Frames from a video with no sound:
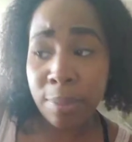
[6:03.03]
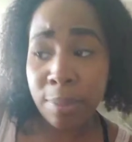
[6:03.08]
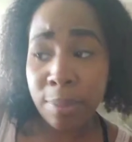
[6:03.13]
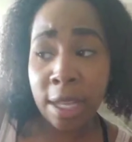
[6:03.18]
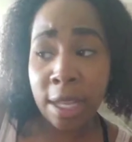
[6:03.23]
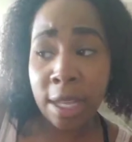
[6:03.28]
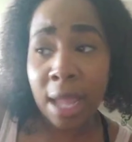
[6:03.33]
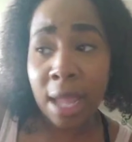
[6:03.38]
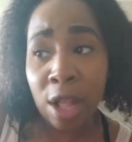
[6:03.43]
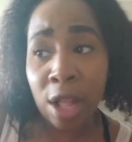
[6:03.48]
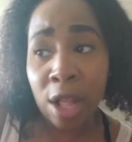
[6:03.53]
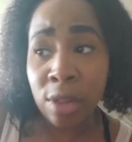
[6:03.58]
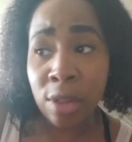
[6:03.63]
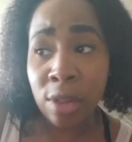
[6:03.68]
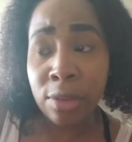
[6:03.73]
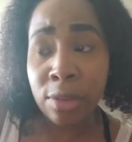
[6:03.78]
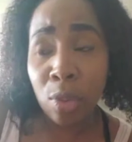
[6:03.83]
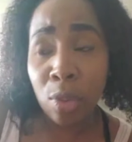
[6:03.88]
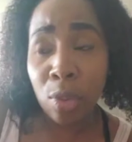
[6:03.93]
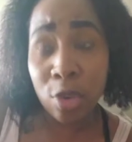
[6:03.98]
should be
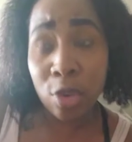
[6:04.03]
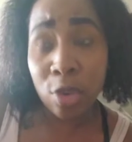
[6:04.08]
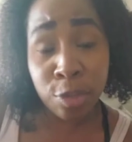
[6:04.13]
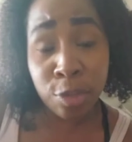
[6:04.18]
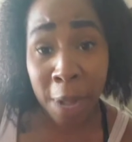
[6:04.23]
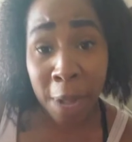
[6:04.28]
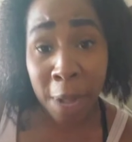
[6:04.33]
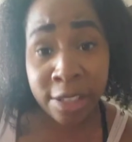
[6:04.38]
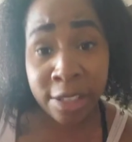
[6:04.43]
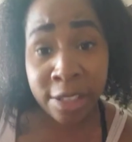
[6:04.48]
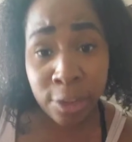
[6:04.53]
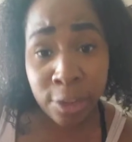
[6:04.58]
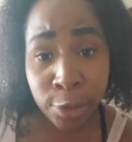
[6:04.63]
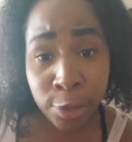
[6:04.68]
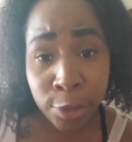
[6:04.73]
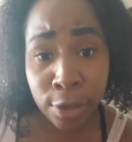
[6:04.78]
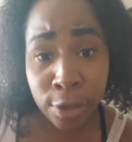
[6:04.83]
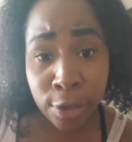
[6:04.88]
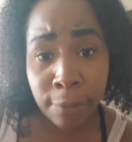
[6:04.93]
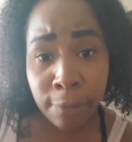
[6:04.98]
held
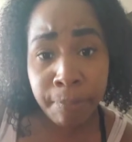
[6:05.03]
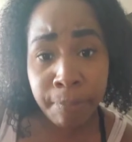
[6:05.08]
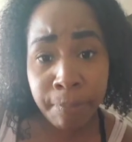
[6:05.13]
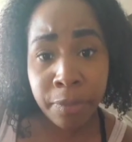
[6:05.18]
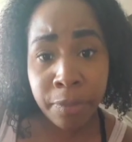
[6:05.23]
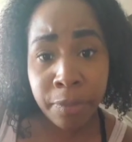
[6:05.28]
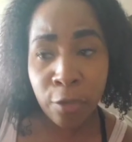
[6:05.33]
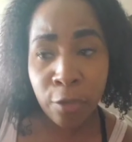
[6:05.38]
responsible